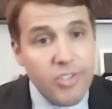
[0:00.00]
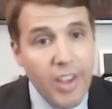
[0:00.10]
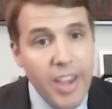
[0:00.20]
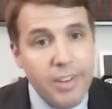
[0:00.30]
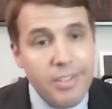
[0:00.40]

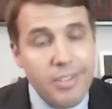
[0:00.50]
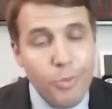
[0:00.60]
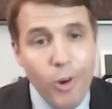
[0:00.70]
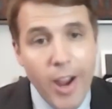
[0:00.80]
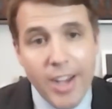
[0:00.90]
and
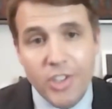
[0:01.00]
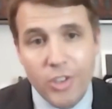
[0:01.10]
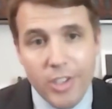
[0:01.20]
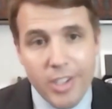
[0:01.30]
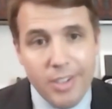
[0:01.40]
we're
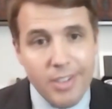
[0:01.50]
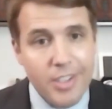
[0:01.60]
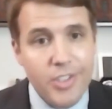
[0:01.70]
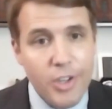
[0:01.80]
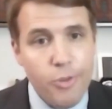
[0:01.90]
actually
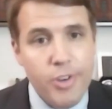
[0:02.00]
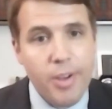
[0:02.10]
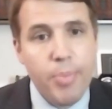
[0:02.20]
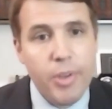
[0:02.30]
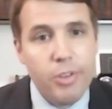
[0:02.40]
considering a
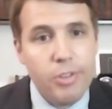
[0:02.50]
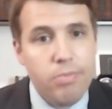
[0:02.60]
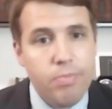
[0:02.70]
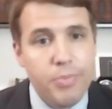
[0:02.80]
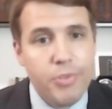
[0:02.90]
bill
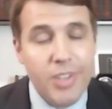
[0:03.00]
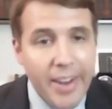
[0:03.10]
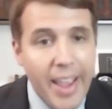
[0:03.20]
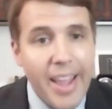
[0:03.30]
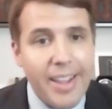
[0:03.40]

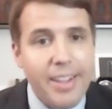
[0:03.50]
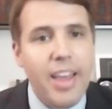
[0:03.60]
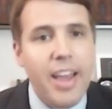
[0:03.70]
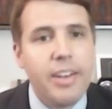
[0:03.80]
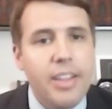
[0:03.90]
today
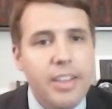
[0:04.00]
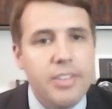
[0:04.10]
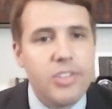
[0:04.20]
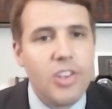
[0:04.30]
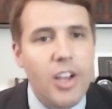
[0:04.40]
that
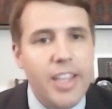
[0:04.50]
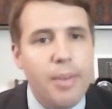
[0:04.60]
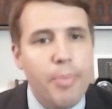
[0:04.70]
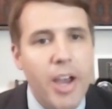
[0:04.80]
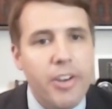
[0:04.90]
is talking
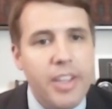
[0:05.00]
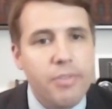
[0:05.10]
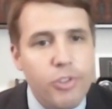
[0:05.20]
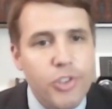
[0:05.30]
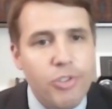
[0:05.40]
about
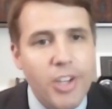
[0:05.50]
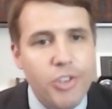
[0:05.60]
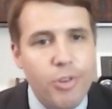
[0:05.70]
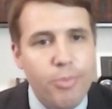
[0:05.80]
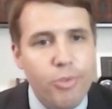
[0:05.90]

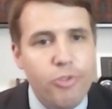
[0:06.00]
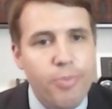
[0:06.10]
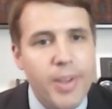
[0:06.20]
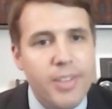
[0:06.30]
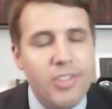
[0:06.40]
infrastructure
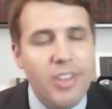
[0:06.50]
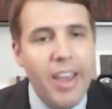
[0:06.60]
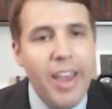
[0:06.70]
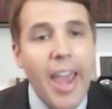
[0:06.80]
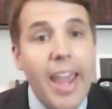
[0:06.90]
improvements
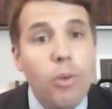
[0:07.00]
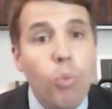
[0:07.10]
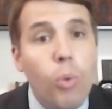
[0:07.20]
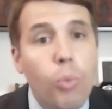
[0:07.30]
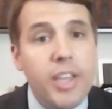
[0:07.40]
and
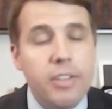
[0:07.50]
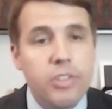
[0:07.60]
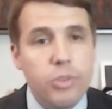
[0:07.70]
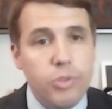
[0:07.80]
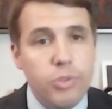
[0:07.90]
what we can
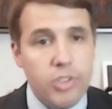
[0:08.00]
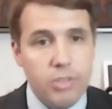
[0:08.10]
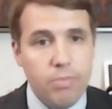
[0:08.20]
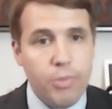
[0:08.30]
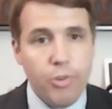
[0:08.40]
do to
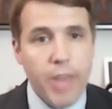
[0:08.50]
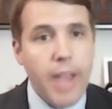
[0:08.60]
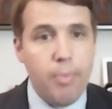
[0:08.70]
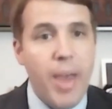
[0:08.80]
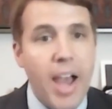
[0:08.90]
create
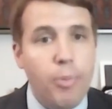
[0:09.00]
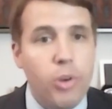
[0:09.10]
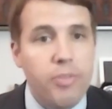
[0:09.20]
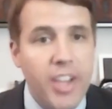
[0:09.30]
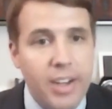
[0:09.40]
the backbone
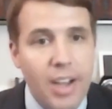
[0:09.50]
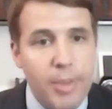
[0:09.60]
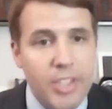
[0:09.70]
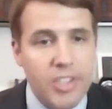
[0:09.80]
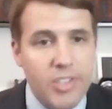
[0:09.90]
of economic
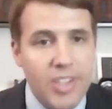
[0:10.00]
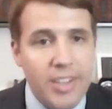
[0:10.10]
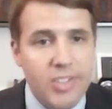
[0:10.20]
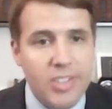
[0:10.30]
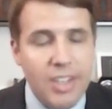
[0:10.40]

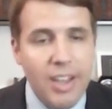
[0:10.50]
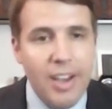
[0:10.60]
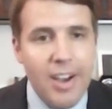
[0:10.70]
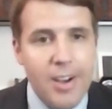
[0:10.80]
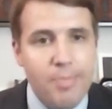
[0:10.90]
success.
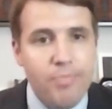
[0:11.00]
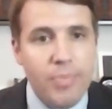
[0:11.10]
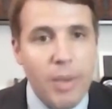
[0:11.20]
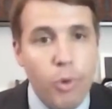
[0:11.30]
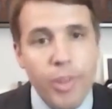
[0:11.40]
And
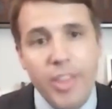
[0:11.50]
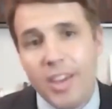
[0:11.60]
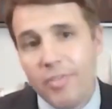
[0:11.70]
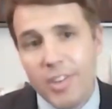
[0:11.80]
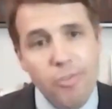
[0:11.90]
when we think
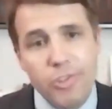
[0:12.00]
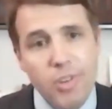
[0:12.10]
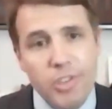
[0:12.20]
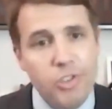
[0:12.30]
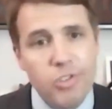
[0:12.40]
of
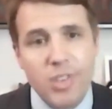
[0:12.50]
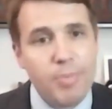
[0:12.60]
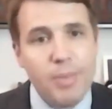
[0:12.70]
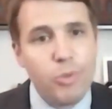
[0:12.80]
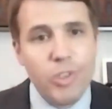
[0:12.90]
infrastructure,
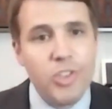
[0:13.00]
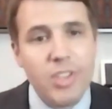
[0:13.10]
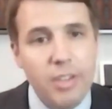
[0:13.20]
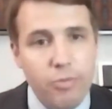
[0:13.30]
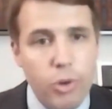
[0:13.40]
sometimes we just
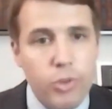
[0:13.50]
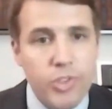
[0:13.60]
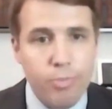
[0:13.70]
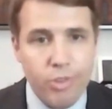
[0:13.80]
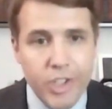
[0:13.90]
think of roads
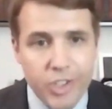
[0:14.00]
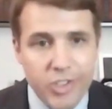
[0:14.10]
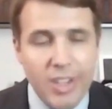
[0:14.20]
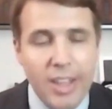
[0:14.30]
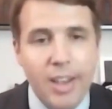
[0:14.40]
and
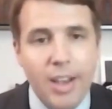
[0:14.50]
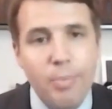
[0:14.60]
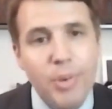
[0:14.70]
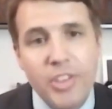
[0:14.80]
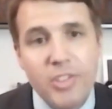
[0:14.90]
bridges,
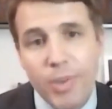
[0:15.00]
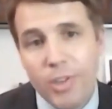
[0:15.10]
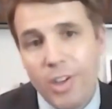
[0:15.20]
but this bill